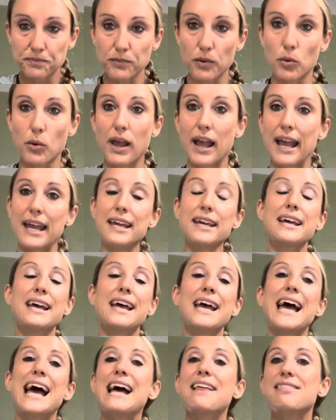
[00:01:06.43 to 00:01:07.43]
Okay.
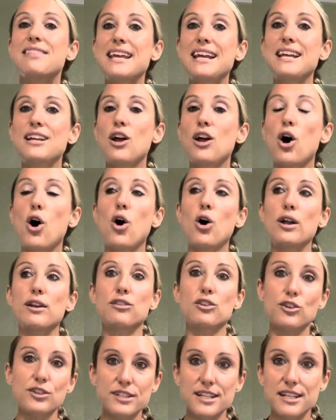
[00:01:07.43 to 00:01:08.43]
Then on
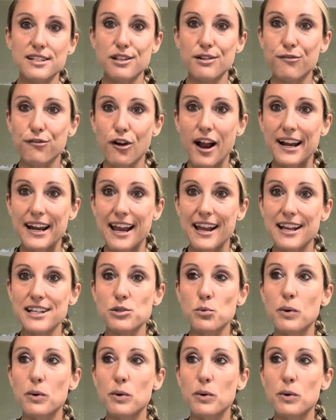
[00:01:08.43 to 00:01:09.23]
Thursdays and Fridays,